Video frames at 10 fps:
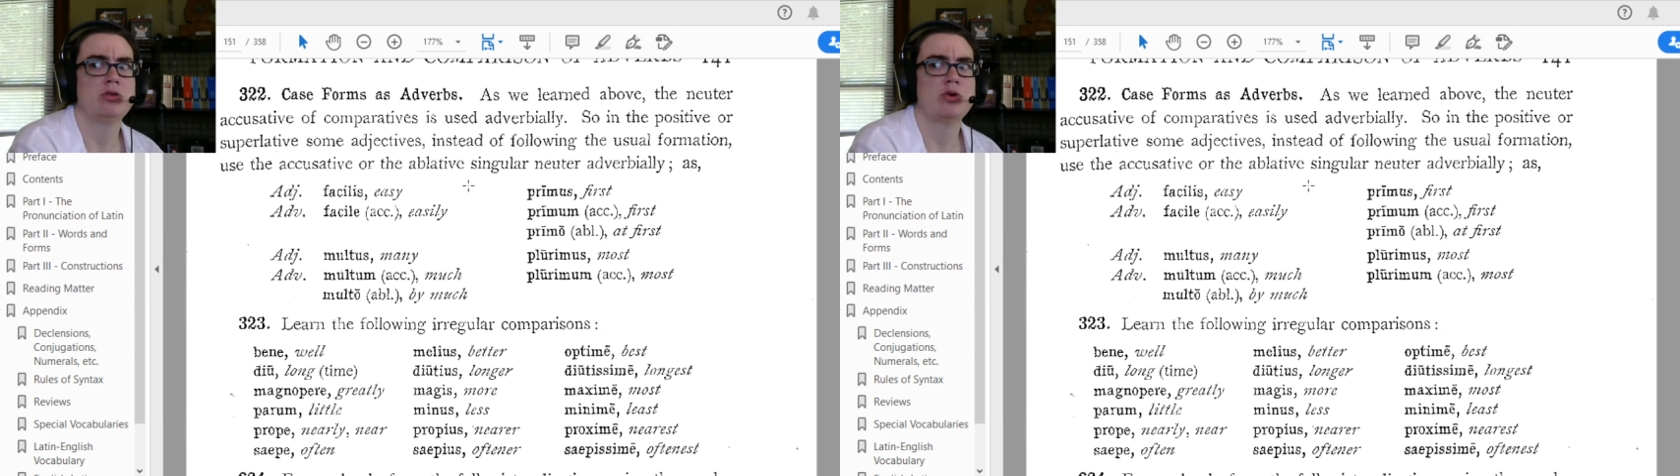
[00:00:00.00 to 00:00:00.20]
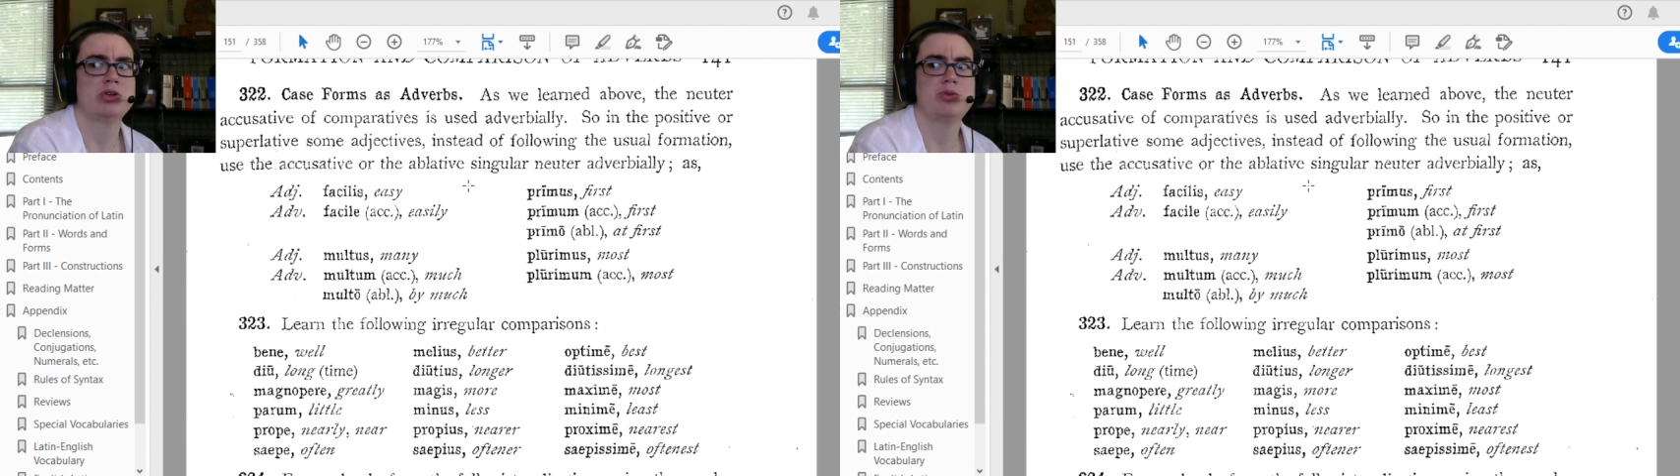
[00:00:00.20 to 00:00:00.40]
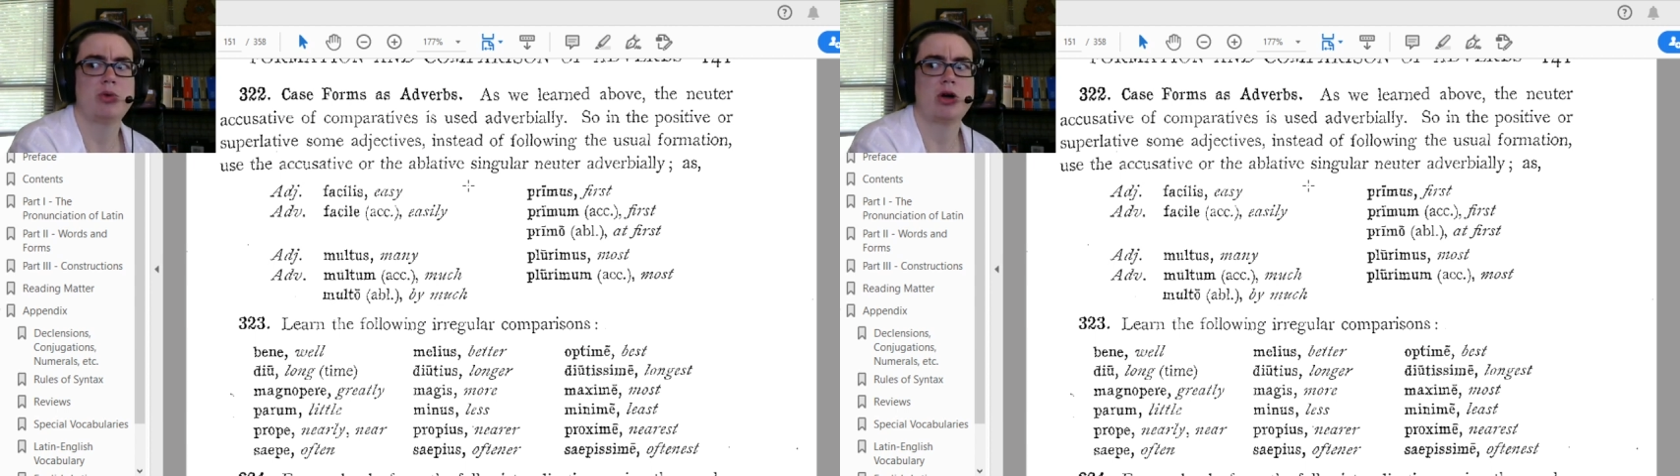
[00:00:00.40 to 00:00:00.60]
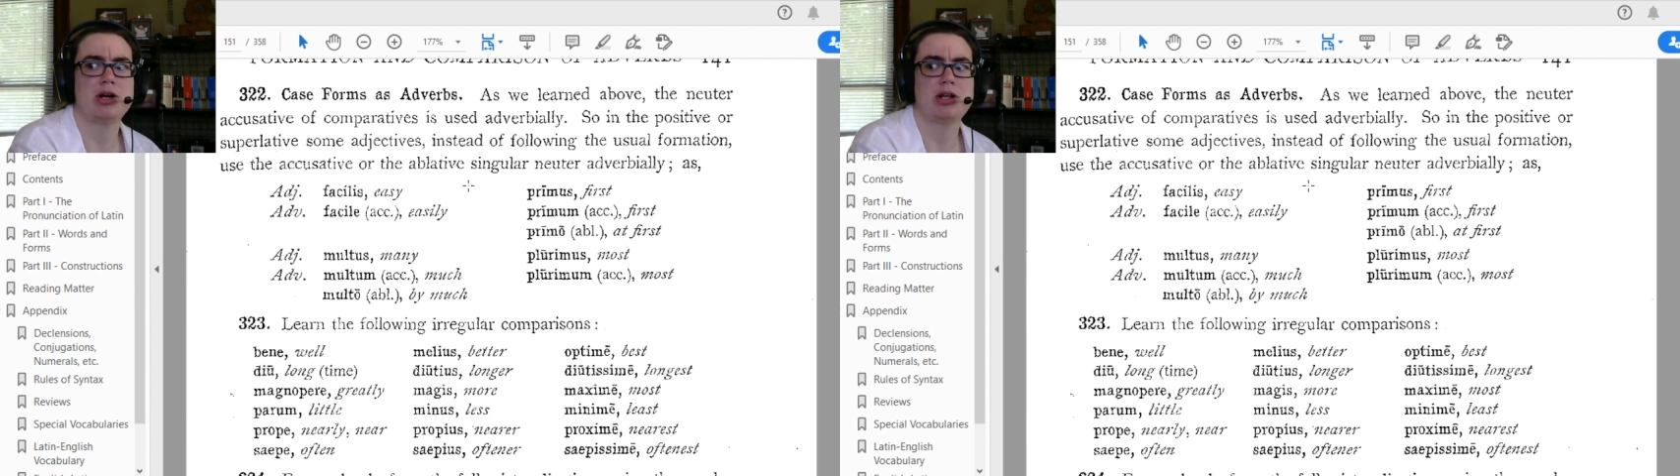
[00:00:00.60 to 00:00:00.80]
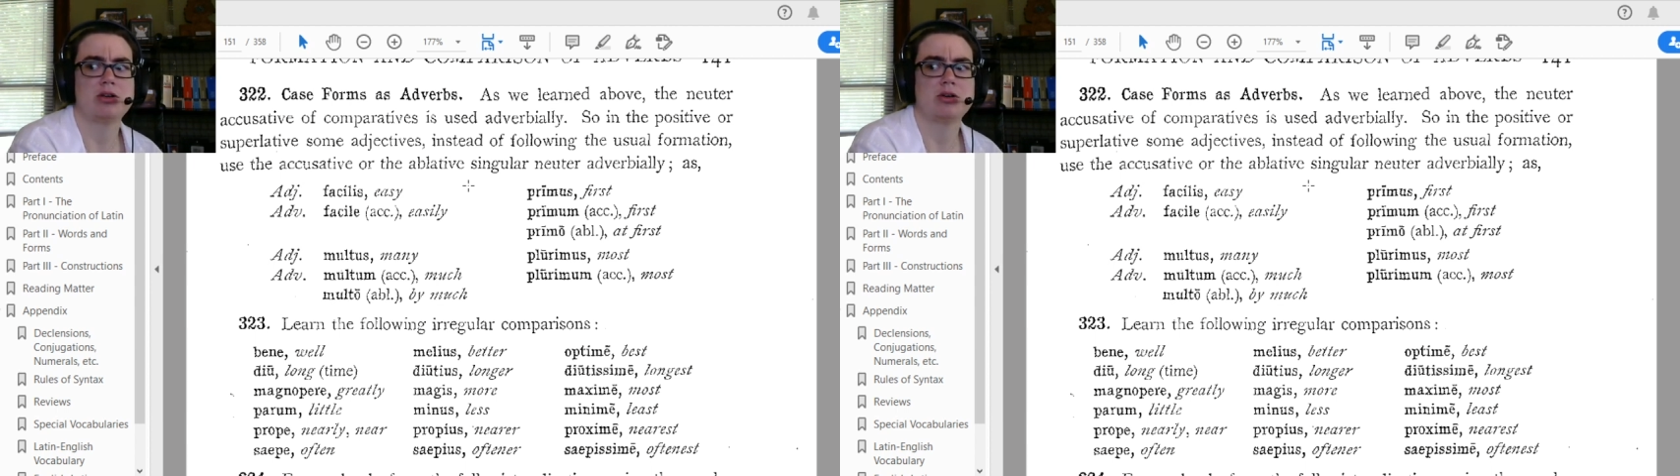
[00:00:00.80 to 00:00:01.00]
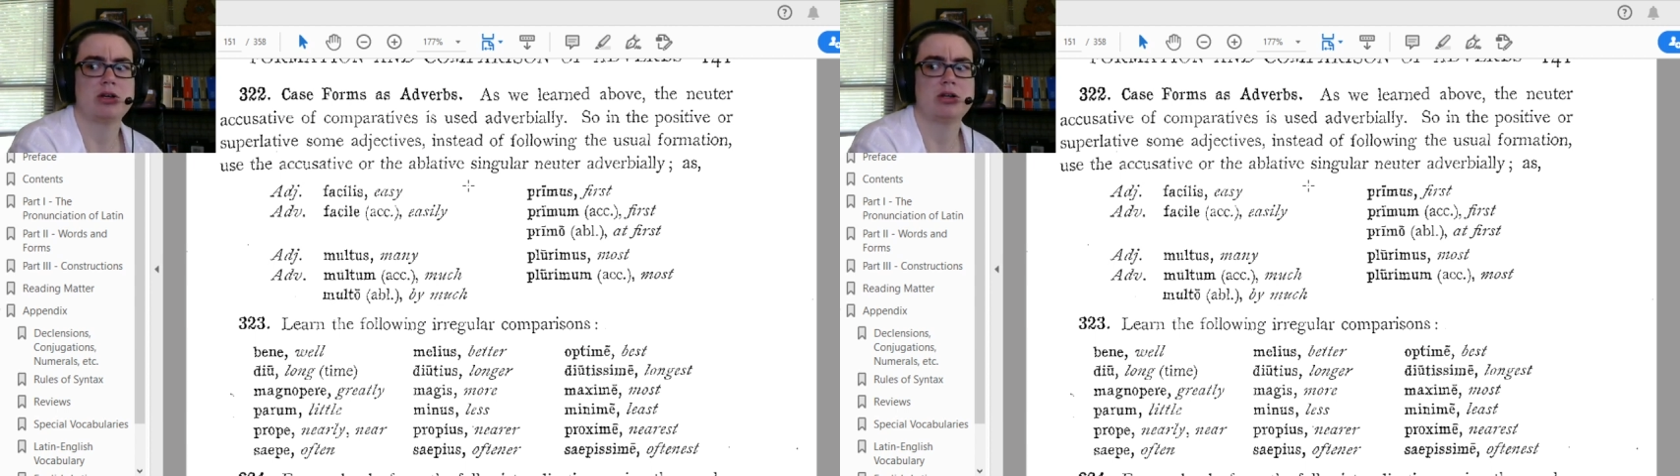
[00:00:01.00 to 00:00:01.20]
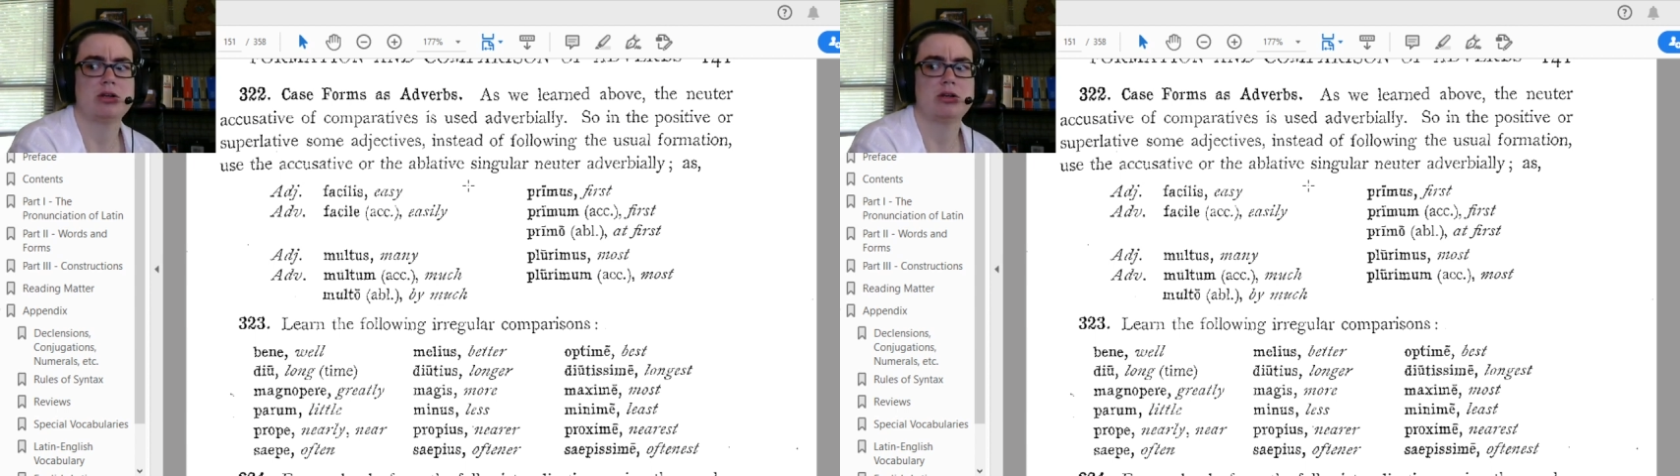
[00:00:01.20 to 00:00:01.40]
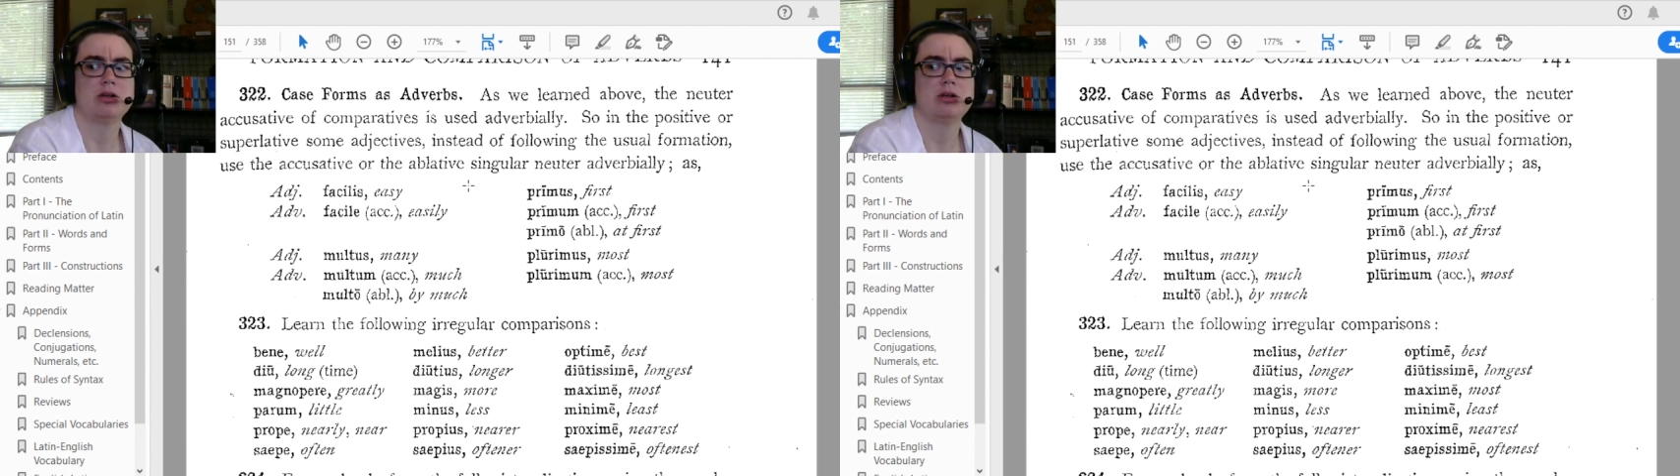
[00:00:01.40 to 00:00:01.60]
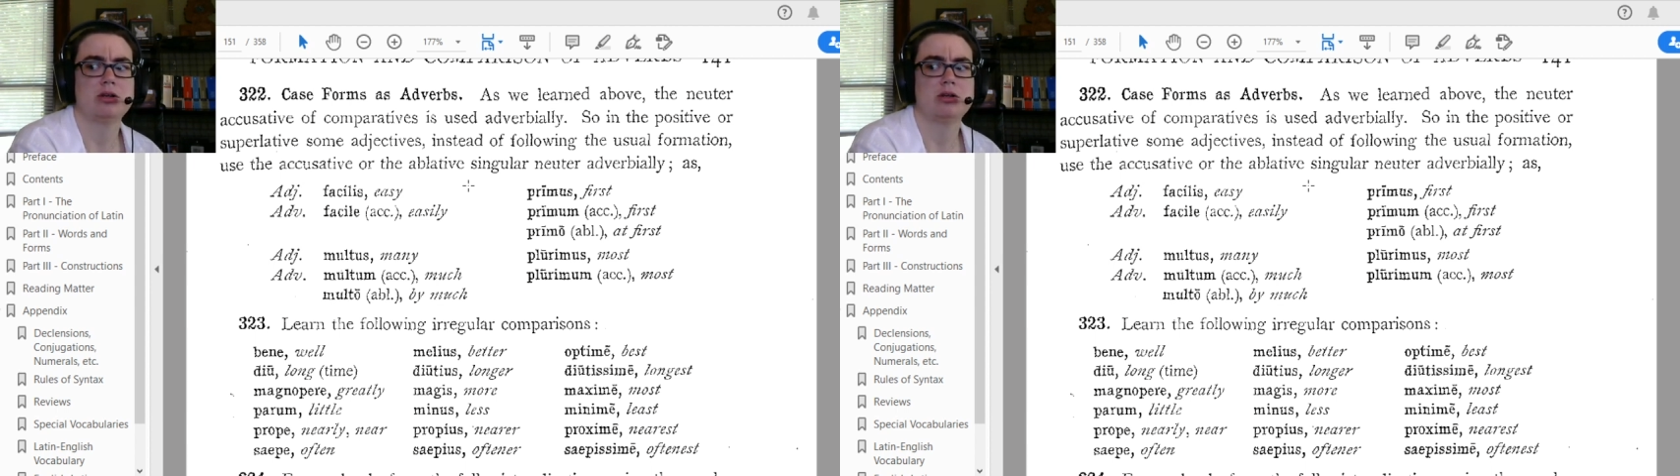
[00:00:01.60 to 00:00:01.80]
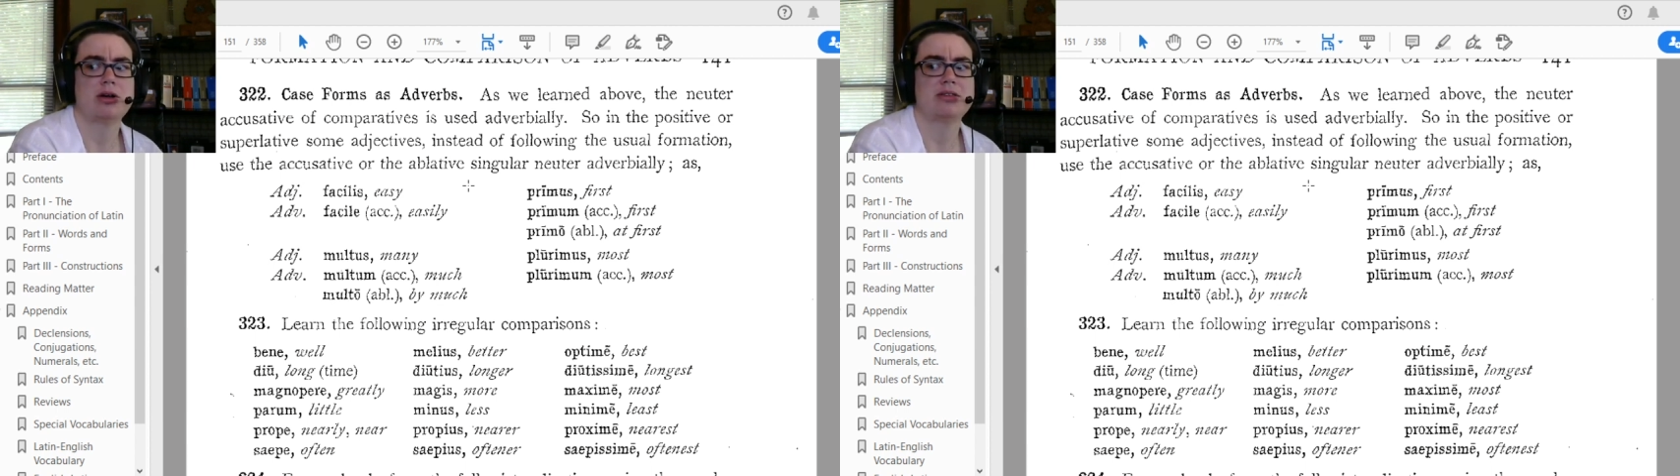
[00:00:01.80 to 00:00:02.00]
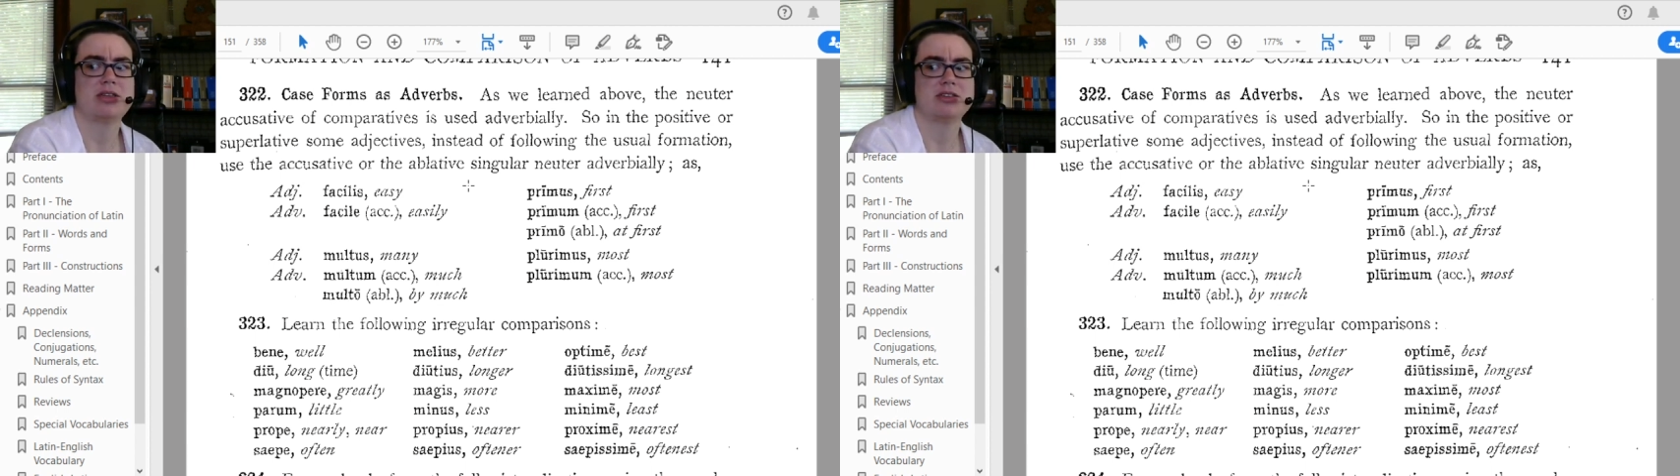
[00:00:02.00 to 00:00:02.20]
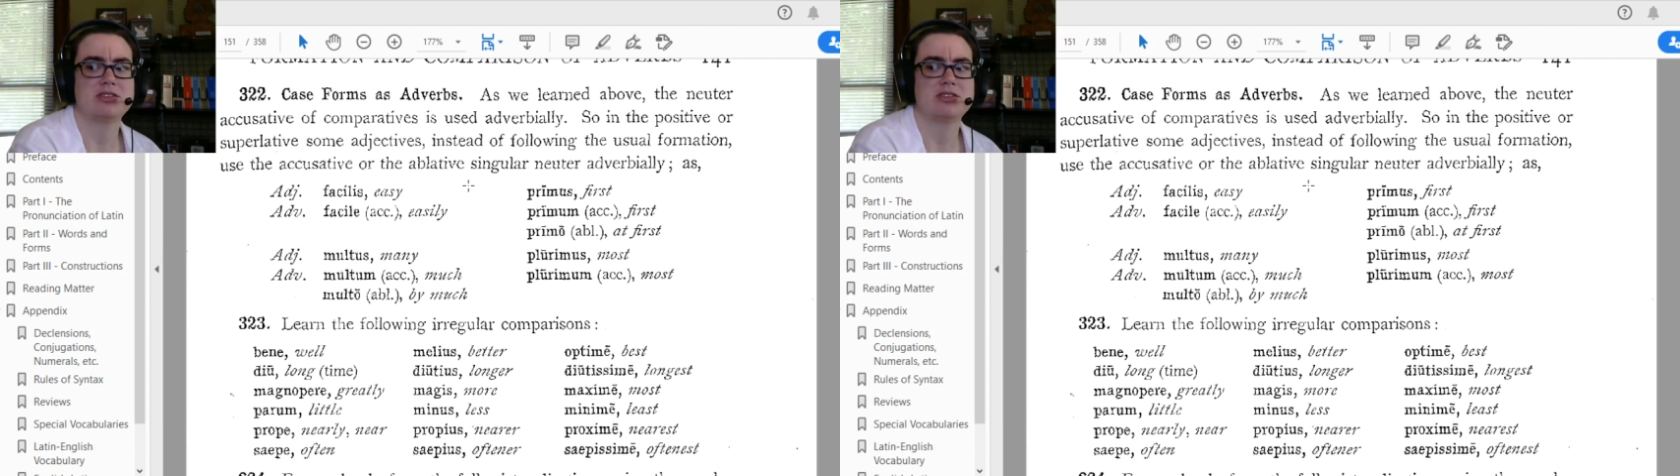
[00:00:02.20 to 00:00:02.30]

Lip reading: or did we already learn it? I think it's